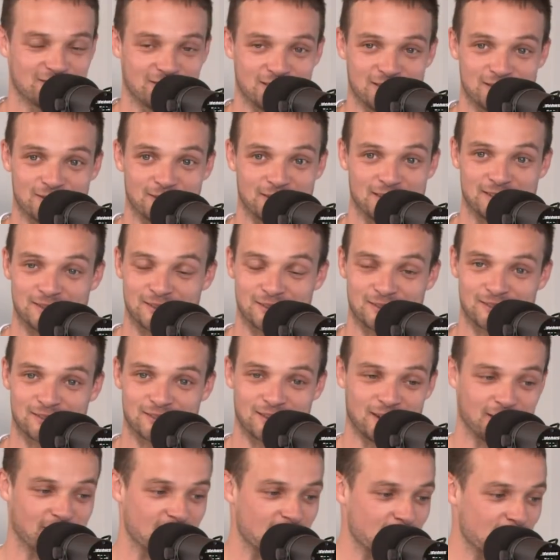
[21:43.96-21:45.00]
Jeez, he's a
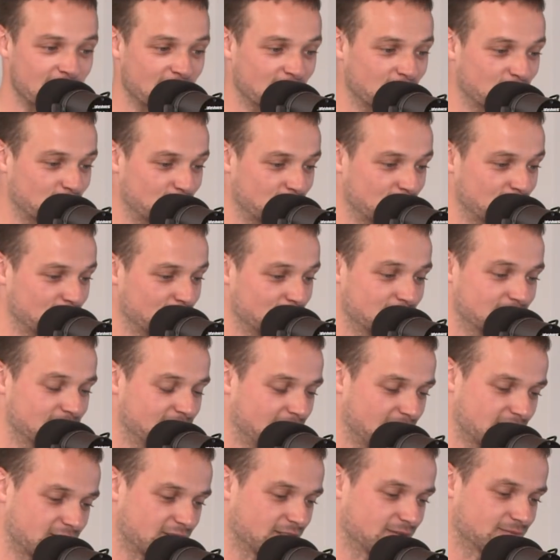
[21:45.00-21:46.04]
scary man on the field.
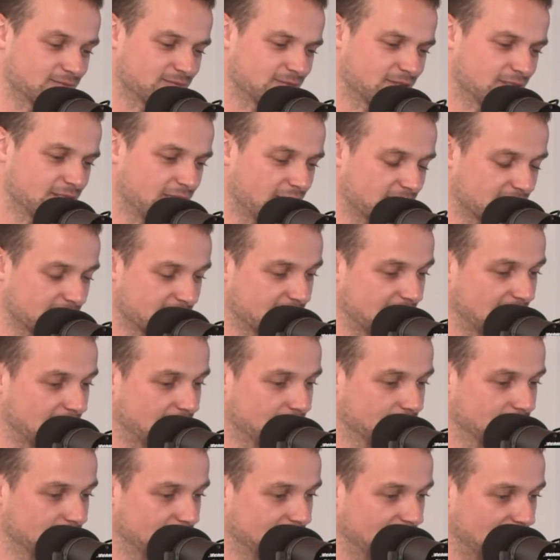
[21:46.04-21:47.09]
Such a
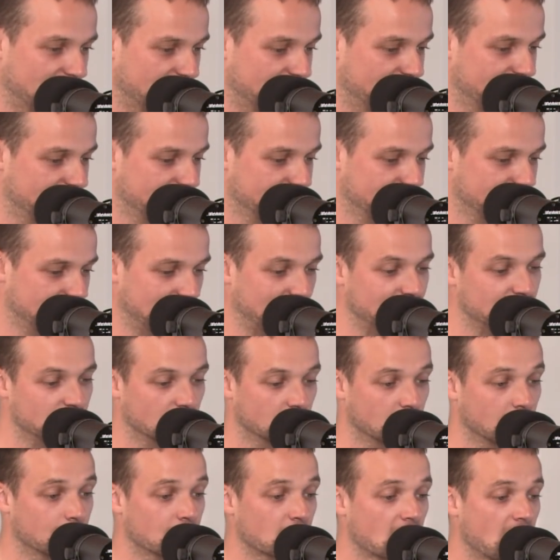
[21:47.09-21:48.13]
star. Love
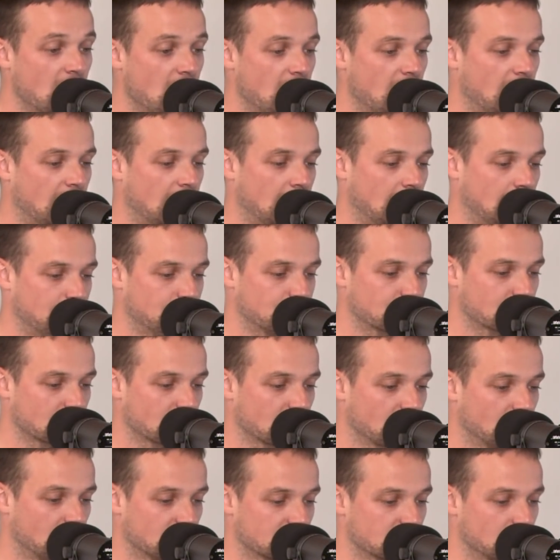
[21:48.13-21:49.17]
Jono. All
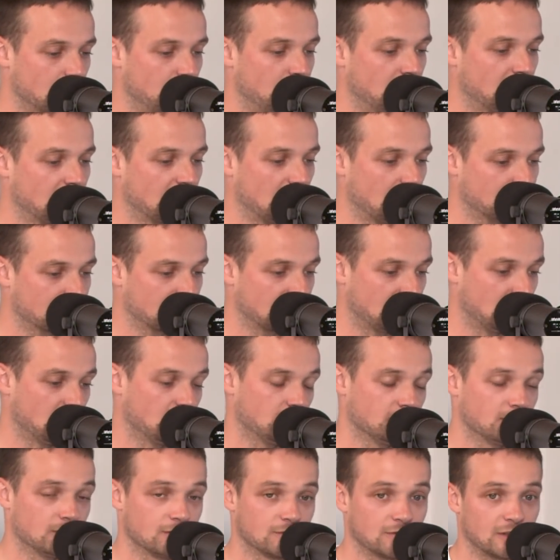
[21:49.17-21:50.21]
right, so you pick up
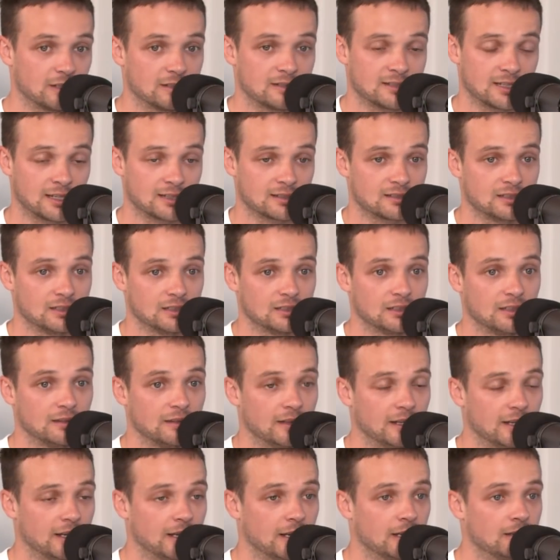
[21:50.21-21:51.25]
Carlton. Fantastic.
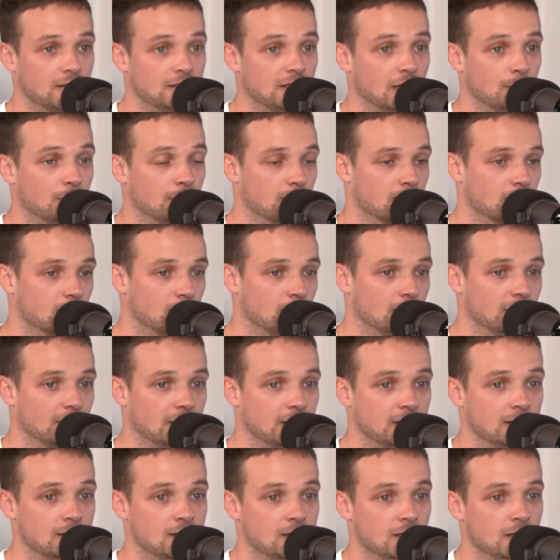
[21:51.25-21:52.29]
You're there. Number
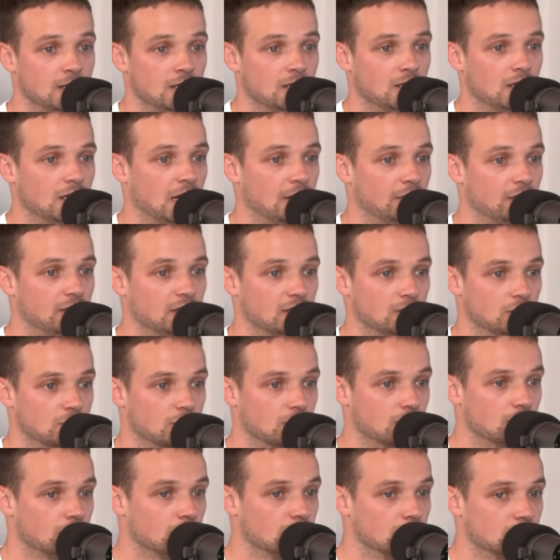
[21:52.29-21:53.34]
three. Everything's
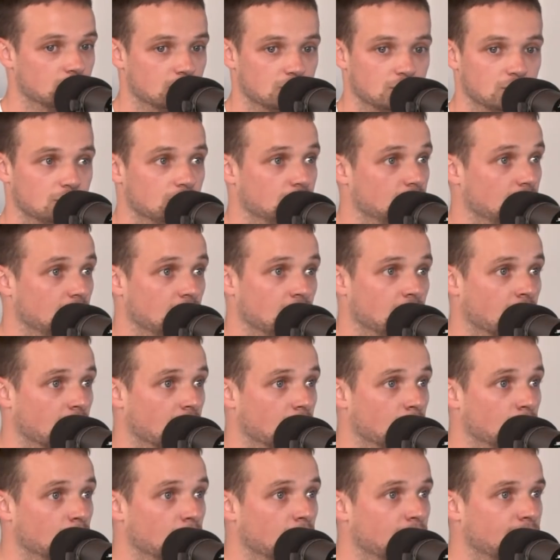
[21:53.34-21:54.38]
looking
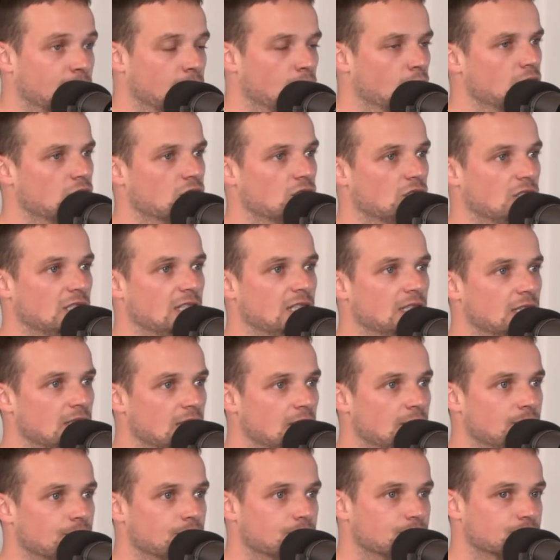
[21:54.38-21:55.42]
incredible. Your first
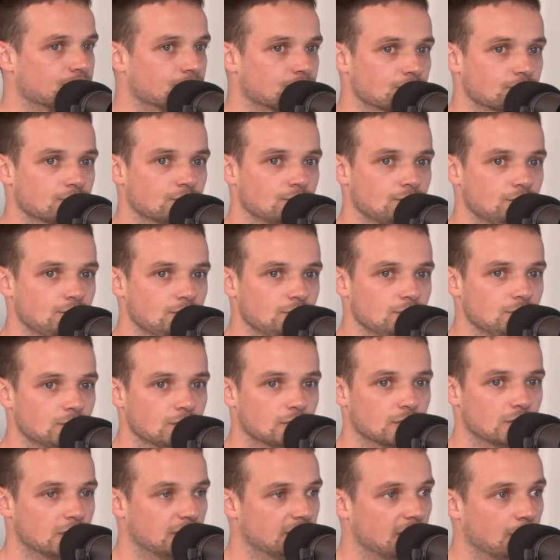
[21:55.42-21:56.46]
year
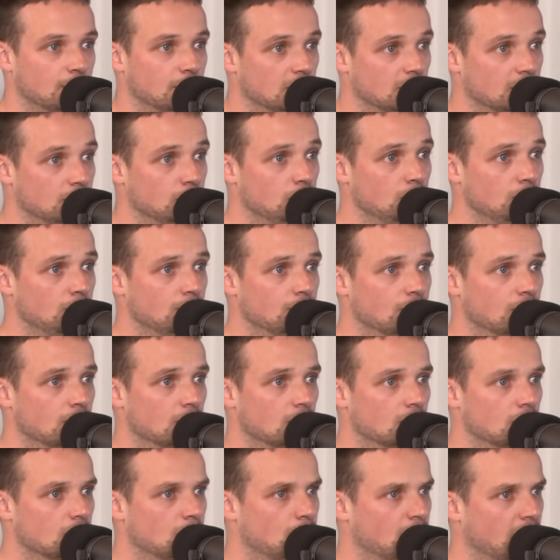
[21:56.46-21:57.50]
is unbelievable.
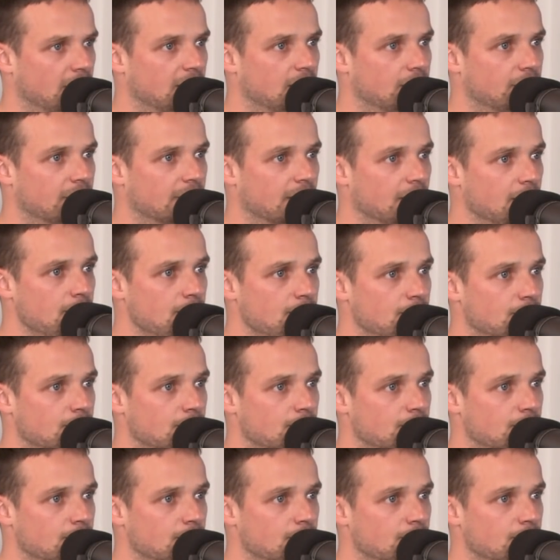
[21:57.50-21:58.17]
You play every game?